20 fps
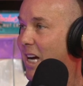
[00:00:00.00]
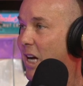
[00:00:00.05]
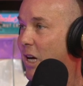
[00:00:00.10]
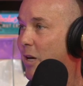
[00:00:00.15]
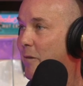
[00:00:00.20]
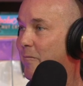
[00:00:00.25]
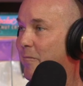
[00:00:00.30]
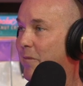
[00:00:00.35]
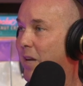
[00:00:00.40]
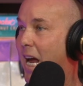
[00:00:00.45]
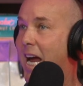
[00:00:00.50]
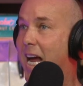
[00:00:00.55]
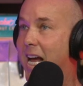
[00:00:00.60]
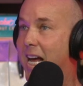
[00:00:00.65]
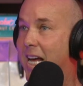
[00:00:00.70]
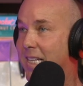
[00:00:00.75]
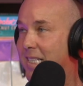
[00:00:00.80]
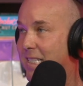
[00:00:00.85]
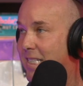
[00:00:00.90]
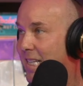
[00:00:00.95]
um,
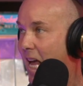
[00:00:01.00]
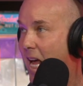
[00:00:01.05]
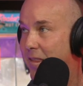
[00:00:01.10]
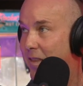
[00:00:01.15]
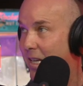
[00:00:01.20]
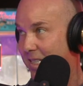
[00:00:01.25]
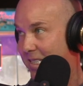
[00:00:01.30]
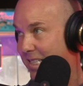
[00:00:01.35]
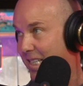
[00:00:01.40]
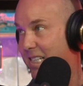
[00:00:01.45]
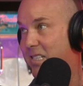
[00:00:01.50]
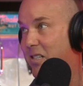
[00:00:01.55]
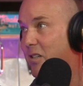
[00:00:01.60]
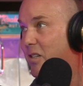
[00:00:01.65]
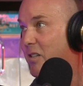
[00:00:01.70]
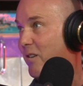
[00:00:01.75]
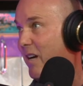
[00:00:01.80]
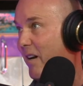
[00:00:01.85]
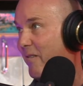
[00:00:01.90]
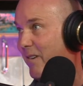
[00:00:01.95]
as that thing. It's easier
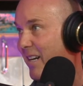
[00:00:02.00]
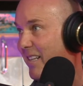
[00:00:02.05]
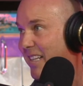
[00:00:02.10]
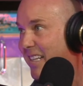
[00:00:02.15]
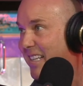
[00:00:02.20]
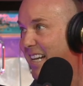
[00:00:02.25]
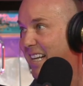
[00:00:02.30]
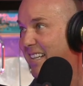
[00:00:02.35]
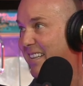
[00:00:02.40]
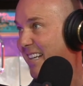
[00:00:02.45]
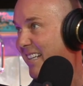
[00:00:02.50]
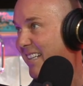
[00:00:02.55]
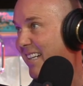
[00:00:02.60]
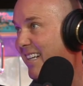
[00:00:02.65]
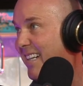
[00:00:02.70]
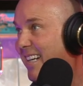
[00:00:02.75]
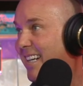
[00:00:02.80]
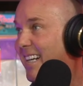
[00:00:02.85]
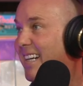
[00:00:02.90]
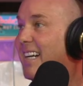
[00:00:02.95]
to drive around than that thing.
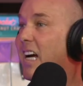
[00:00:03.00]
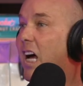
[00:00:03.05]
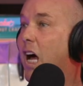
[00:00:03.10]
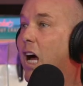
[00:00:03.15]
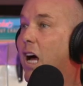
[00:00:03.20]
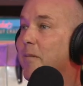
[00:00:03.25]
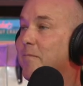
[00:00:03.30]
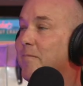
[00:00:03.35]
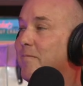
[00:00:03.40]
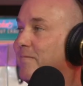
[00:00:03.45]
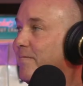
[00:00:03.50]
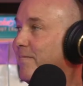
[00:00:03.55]
Sure. And um, talk